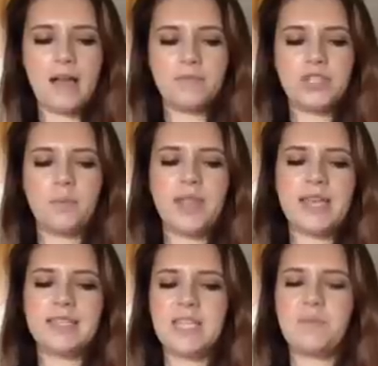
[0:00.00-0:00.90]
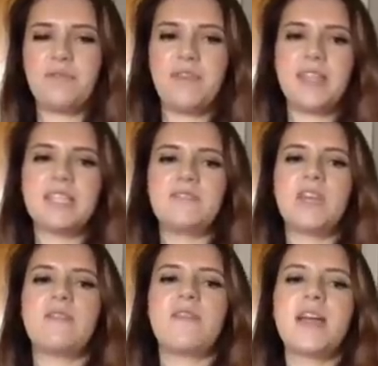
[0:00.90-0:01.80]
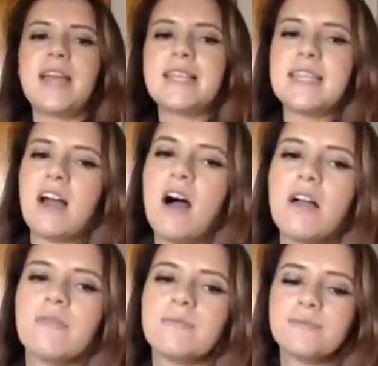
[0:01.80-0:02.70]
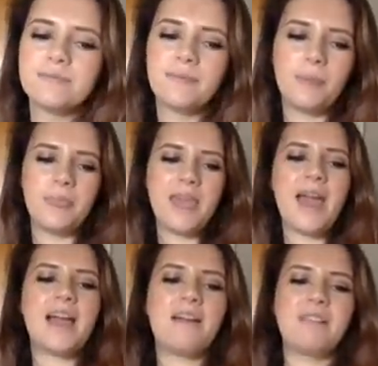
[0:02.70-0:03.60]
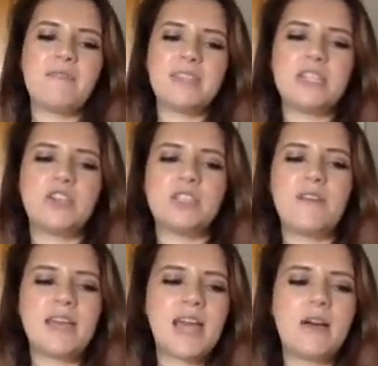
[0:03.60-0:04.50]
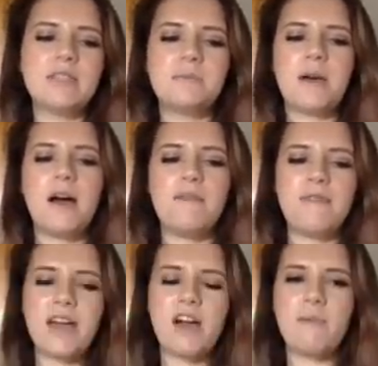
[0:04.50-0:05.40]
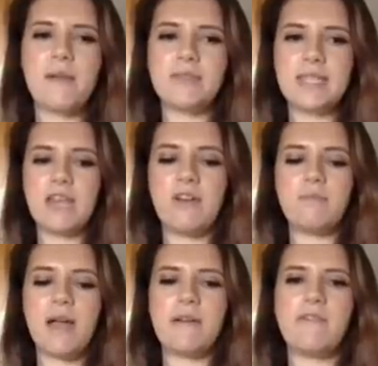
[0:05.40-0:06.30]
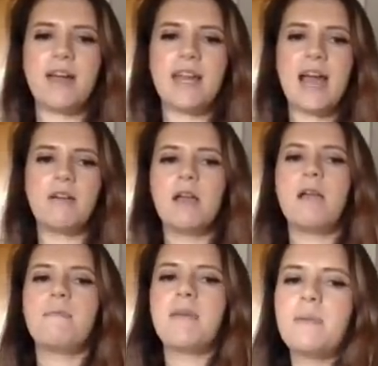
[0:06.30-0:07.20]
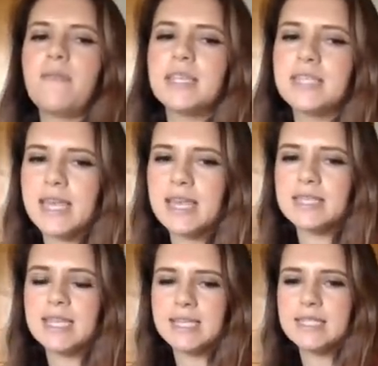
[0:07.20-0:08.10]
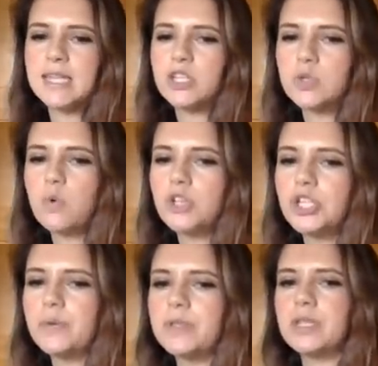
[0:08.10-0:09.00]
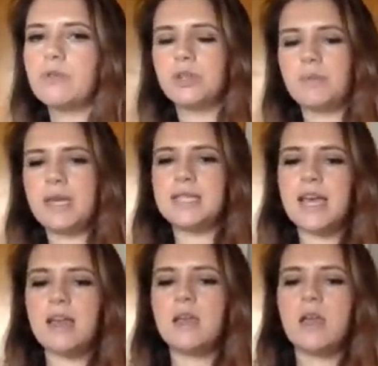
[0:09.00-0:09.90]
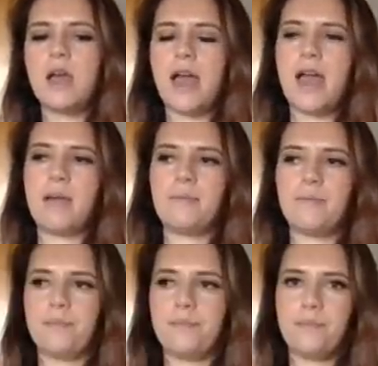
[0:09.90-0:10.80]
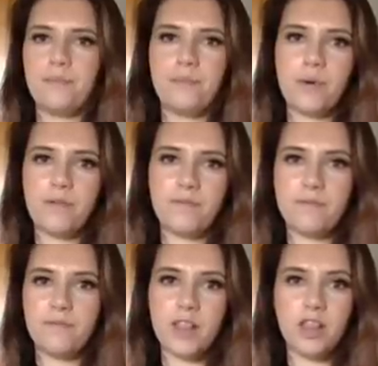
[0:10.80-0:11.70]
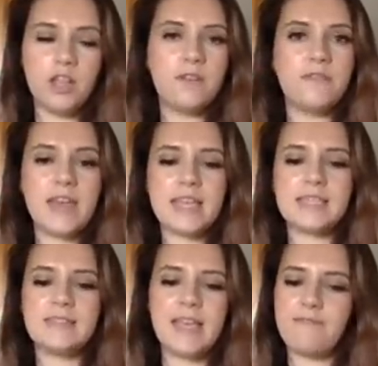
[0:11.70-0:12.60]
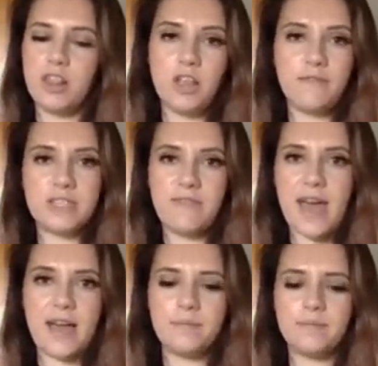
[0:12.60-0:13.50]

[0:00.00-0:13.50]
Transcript: Someone has deeper feelings for you than they are letting on. Yeah, I feel like this is your divine counterpart. They are a bit of a secret admirer right now. Maybe they're staying distant and just watching you on social media. But the love is there.